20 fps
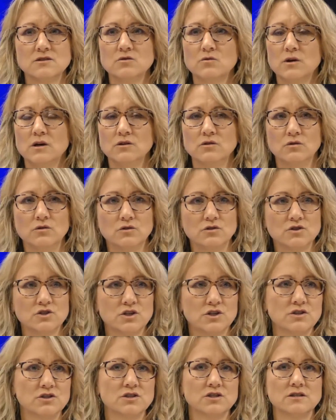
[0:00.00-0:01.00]
through our local
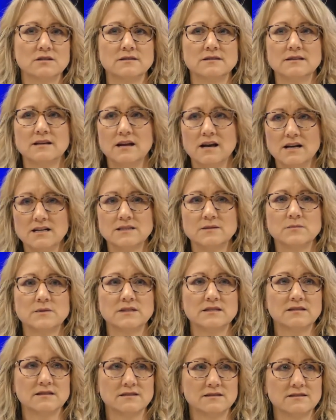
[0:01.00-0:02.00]
churches and
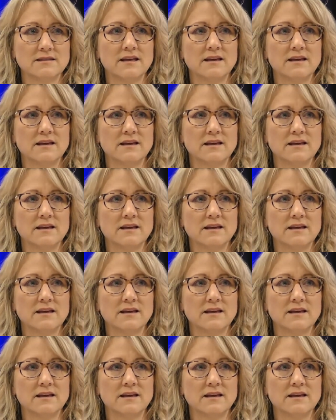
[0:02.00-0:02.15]
hospices